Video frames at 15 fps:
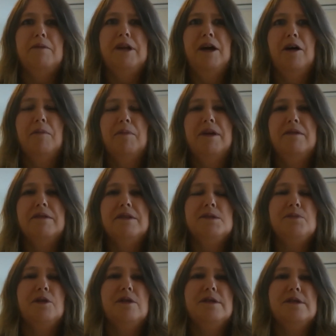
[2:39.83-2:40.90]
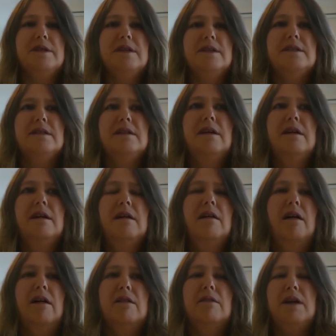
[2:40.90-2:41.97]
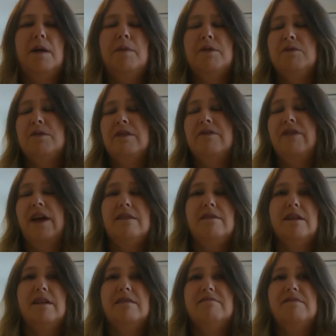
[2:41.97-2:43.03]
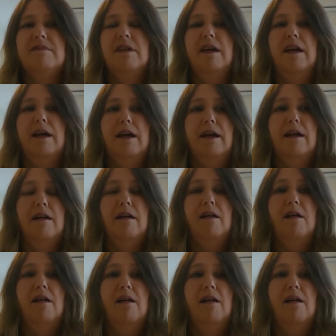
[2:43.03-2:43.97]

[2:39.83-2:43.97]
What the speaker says: help me in this process, coupled with the fact that the